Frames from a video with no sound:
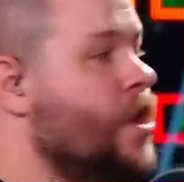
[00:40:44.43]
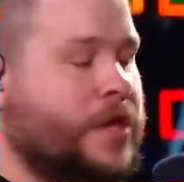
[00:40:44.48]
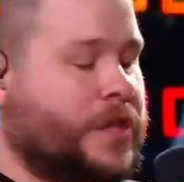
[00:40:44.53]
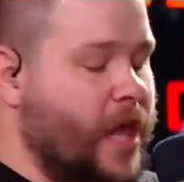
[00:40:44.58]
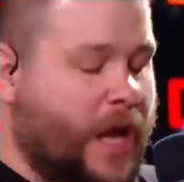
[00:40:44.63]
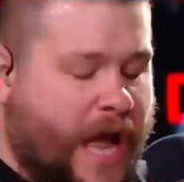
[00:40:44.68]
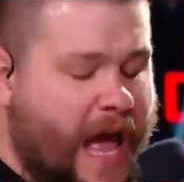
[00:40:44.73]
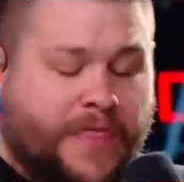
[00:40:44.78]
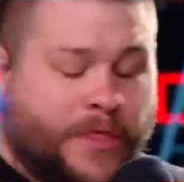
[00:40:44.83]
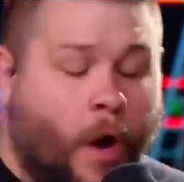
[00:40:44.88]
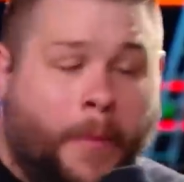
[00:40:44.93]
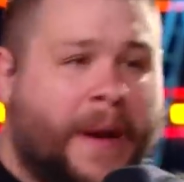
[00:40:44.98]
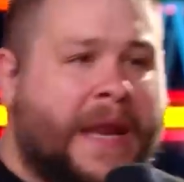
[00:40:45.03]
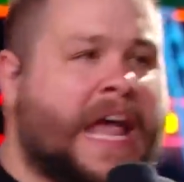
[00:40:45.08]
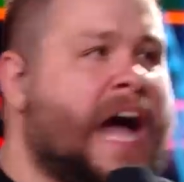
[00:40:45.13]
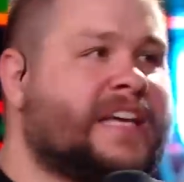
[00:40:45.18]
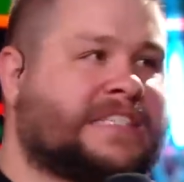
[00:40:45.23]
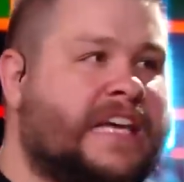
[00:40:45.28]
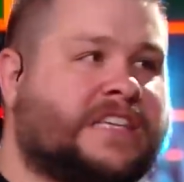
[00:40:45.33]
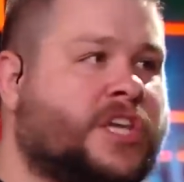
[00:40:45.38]
And
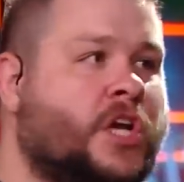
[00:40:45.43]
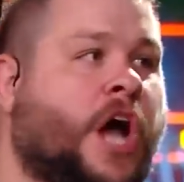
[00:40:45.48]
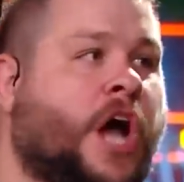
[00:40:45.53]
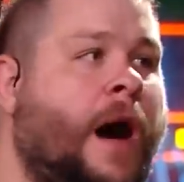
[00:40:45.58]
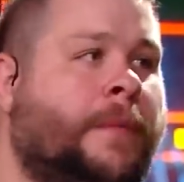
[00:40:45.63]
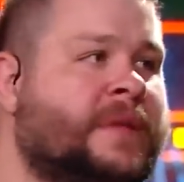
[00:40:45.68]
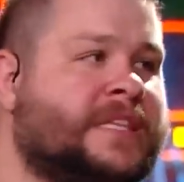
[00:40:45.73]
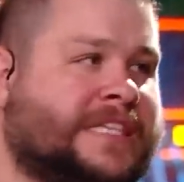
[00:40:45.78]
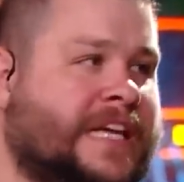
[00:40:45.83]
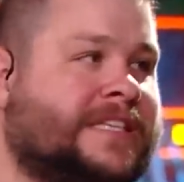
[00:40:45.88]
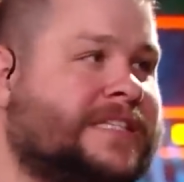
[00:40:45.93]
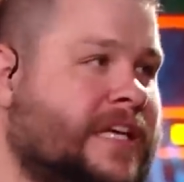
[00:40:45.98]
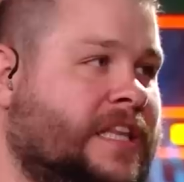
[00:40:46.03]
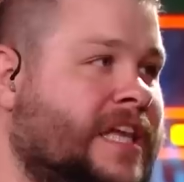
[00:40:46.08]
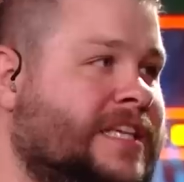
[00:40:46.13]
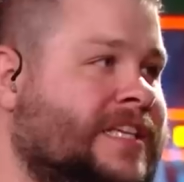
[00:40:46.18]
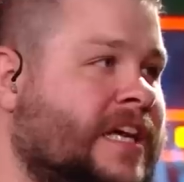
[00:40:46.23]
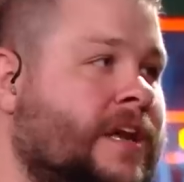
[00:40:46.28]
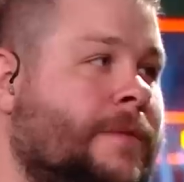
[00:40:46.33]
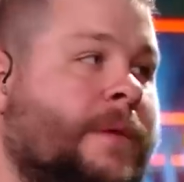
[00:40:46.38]
nobody else has the common sense to
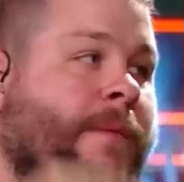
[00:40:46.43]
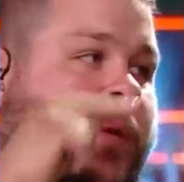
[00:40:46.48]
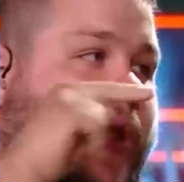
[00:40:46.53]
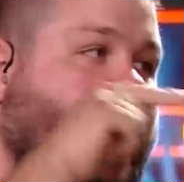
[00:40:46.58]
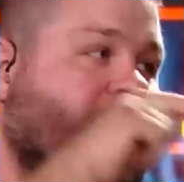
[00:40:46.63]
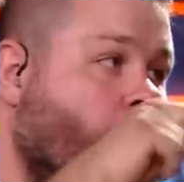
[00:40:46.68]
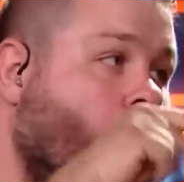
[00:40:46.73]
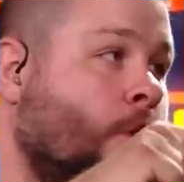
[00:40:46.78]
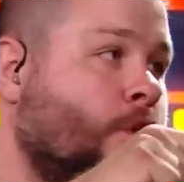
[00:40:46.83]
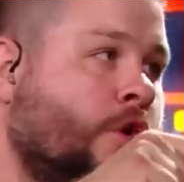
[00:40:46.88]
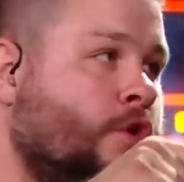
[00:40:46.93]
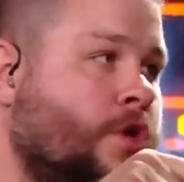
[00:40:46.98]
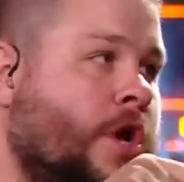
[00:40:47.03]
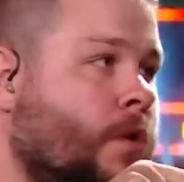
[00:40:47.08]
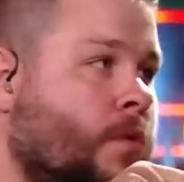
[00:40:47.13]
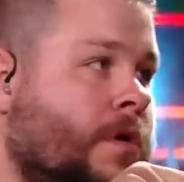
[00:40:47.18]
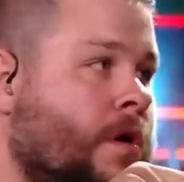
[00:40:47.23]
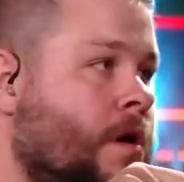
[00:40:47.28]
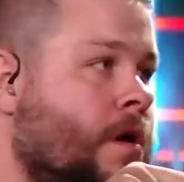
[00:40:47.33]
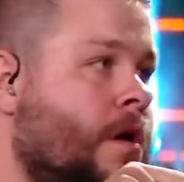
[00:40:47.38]
listen to me, but I know you do.
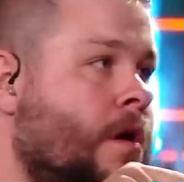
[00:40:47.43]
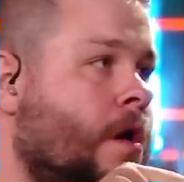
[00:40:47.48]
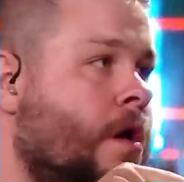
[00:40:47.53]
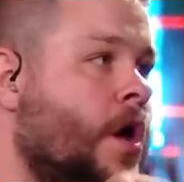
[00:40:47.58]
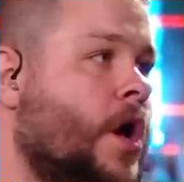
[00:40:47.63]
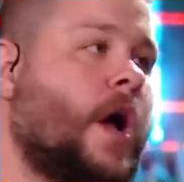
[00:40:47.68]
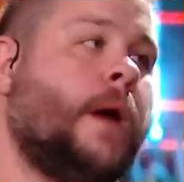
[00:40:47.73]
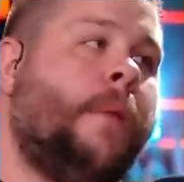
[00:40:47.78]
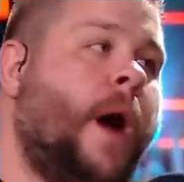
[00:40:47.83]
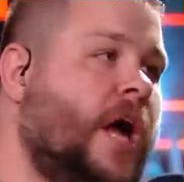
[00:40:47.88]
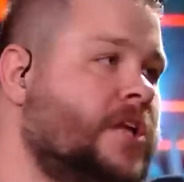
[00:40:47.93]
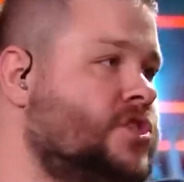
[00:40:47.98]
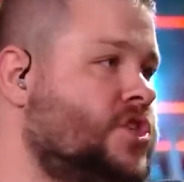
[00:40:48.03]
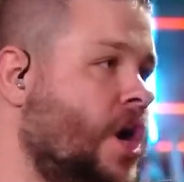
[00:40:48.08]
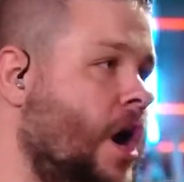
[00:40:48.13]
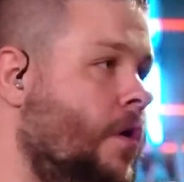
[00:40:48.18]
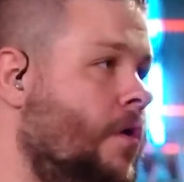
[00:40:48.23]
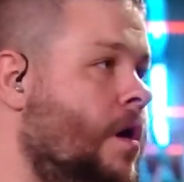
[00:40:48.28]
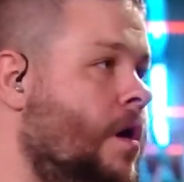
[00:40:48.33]
Come on, Joe.